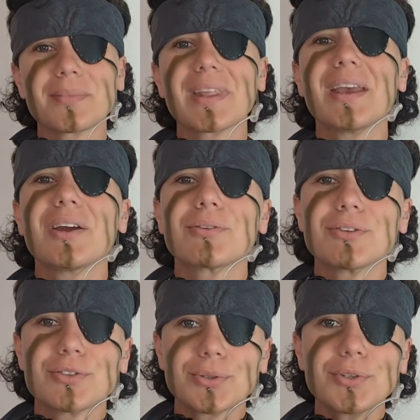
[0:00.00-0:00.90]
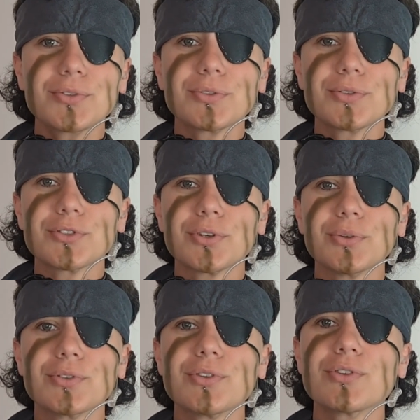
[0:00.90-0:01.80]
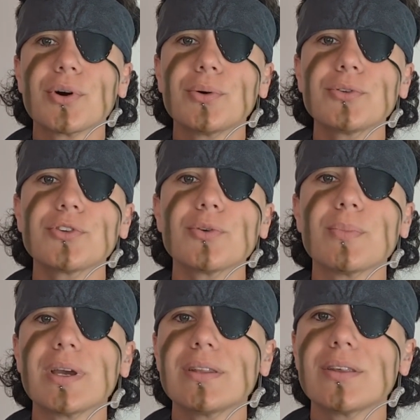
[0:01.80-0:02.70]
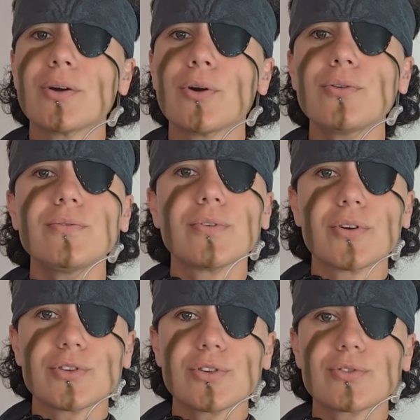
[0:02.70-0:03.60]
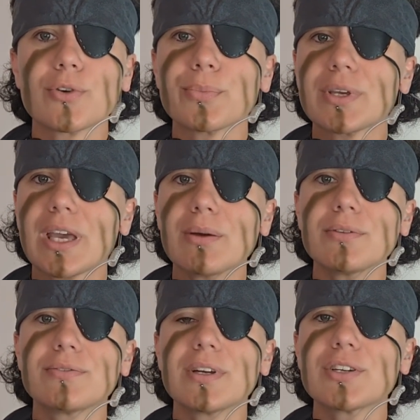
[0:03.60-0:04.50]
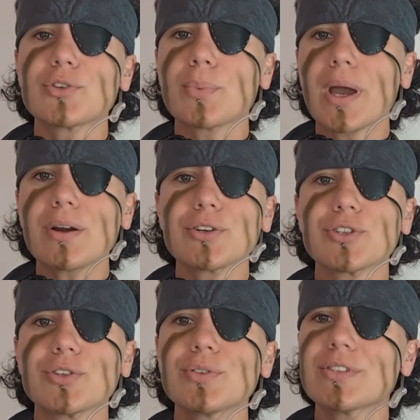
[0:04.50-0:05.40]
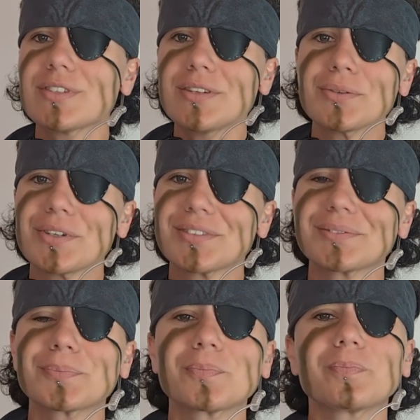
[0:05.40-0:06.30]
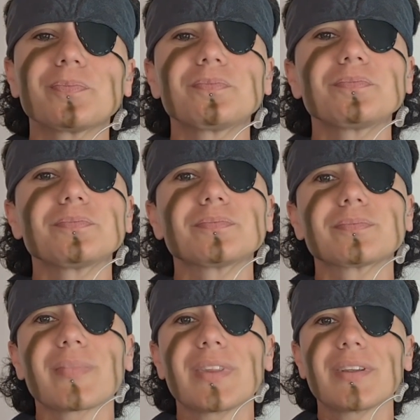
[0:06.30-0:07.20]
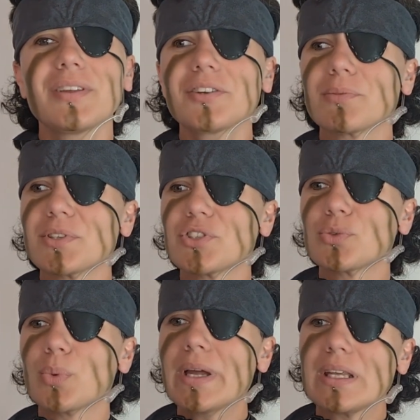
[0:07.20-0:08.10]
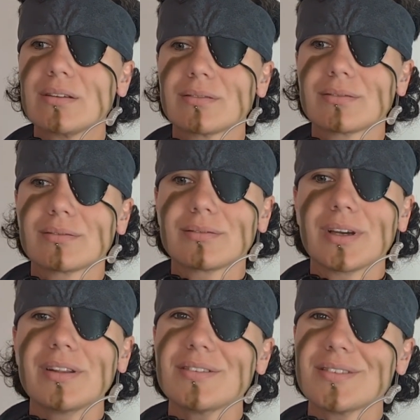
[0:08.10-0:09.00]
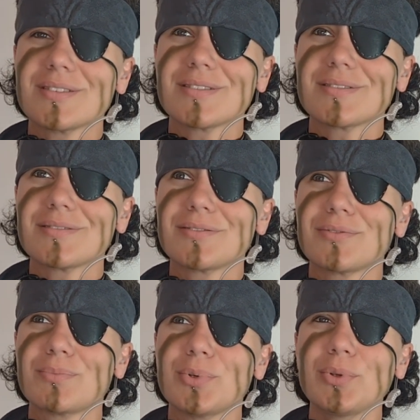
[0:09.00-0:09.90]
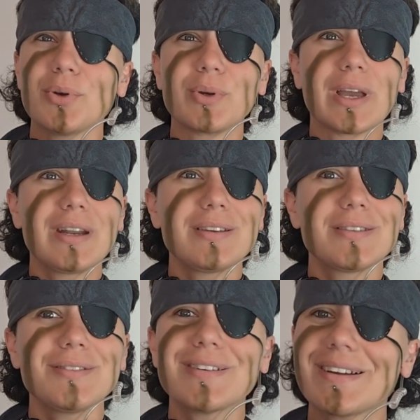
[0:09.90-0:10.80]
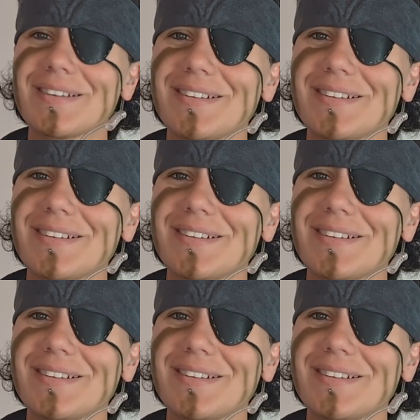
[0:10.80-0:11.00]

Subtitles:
Resourceful soldiers also made their own versions from camouflaged parachute silk. It's gotta be sweaty. Unless it's purely organic silk? I don't know.